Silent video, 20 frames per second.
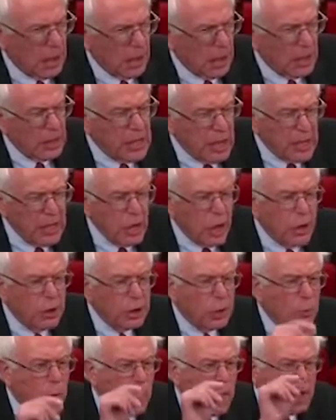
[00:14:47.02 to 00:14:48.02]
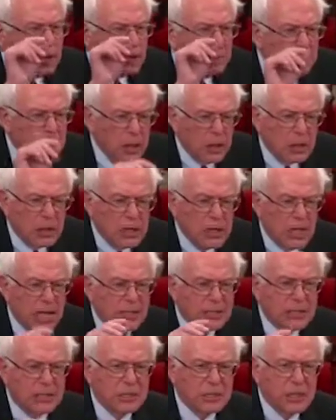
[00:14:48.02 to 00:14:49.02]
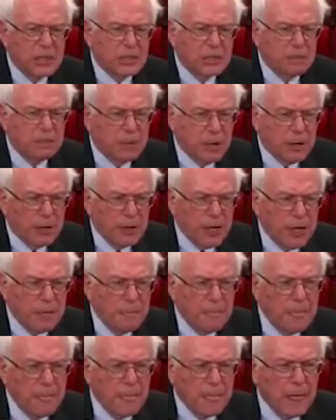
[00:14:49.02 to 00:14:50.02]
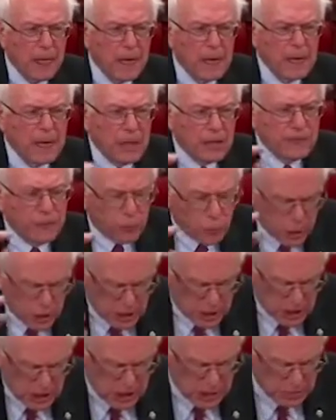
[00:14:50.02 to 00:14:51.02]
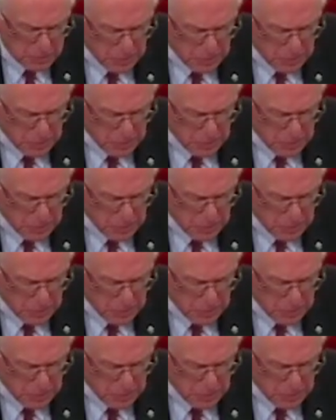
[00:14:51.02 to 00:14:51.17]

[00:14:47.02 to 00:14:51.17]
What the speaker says: And they know that while the middle class is disappearing and 46